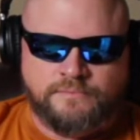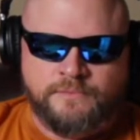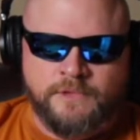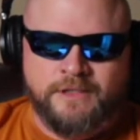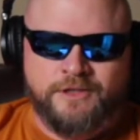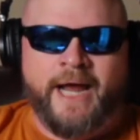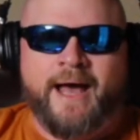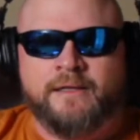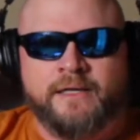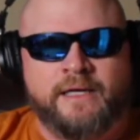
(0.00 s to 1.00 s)
The
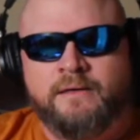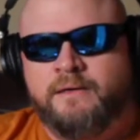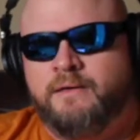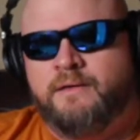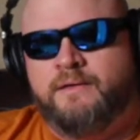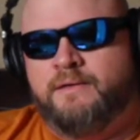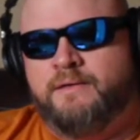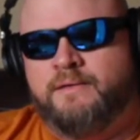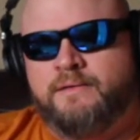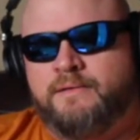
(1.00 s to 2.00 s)
reality,
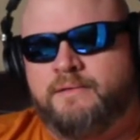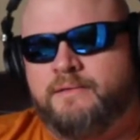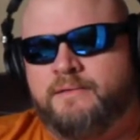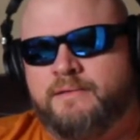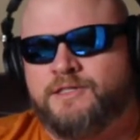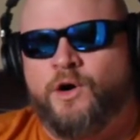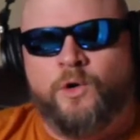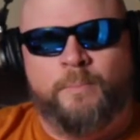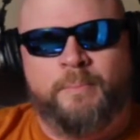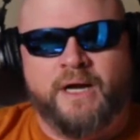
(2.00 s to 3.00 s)
this
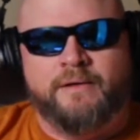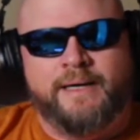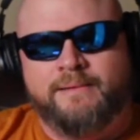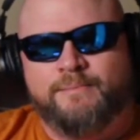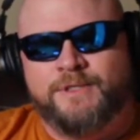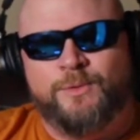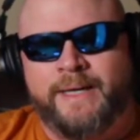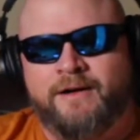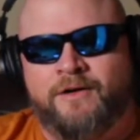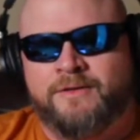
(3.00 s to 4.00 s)
whole bickering
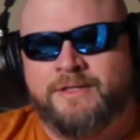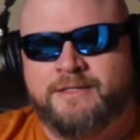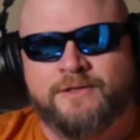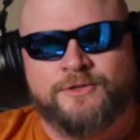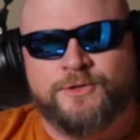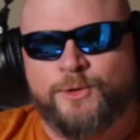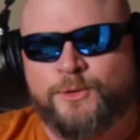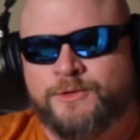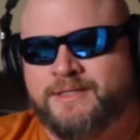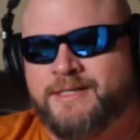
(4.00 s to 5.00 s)
between all these other
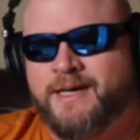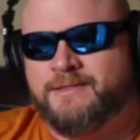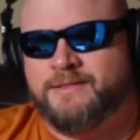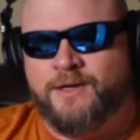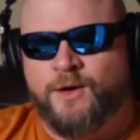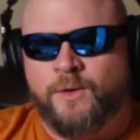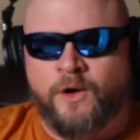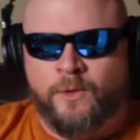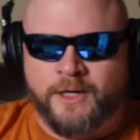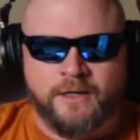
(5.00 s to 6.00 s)
schools in Texas and
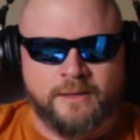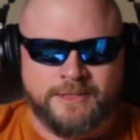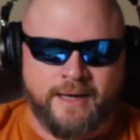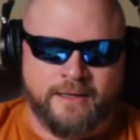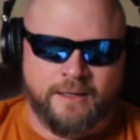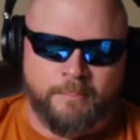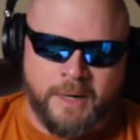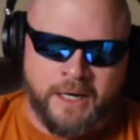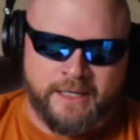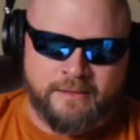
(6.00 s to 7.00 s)
Oklahoma comes down to
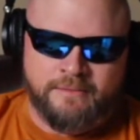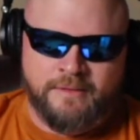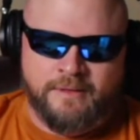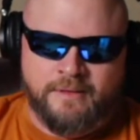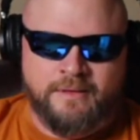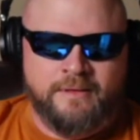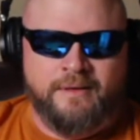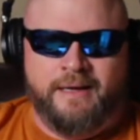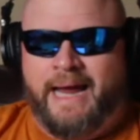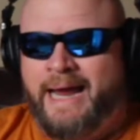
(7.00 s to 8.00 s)
money
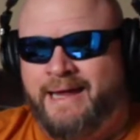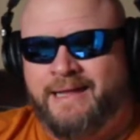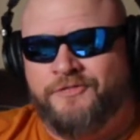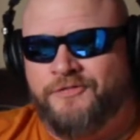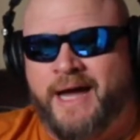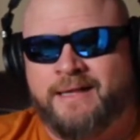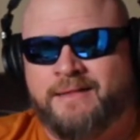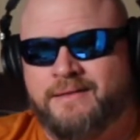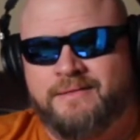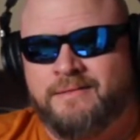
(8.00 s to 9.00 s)
and the fact
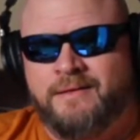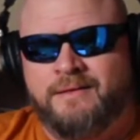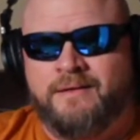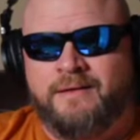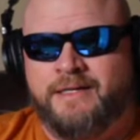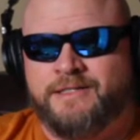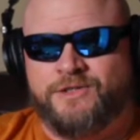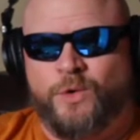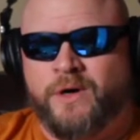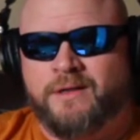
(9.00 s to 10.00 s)
that
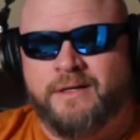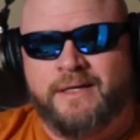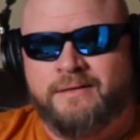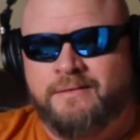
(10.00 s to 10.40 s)
historically,